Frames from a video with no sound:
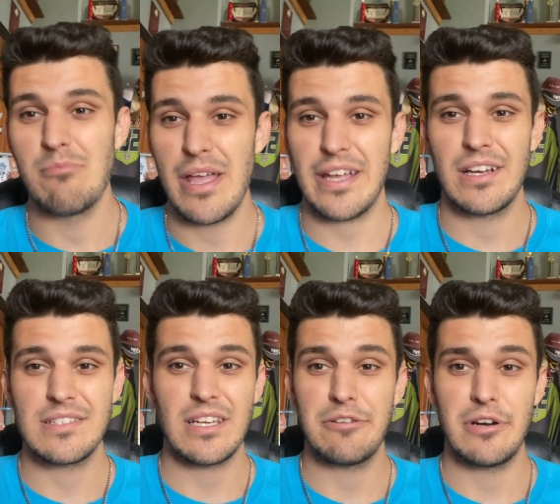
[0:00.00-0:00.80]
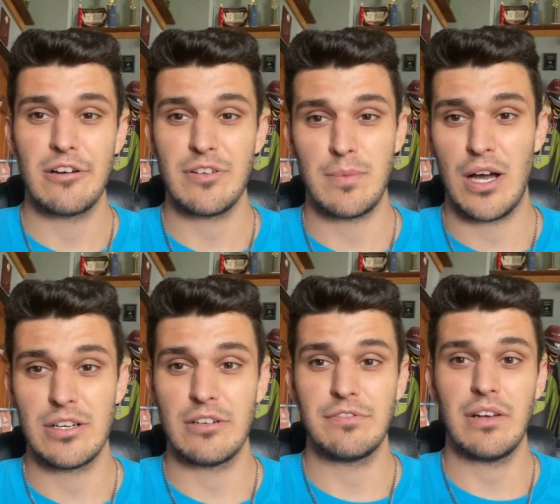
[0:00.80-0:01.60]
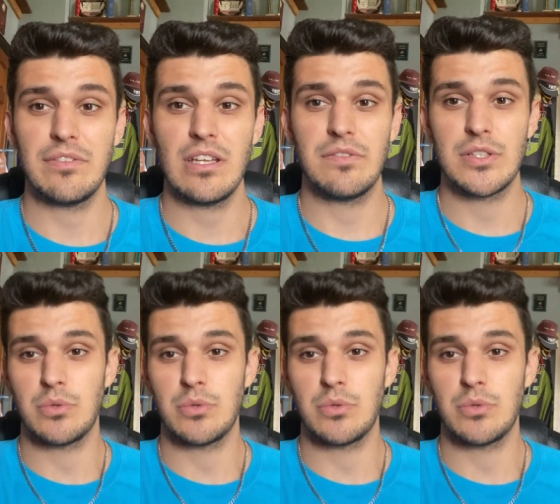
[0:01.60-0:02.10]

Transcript: making us anywhere from 150 for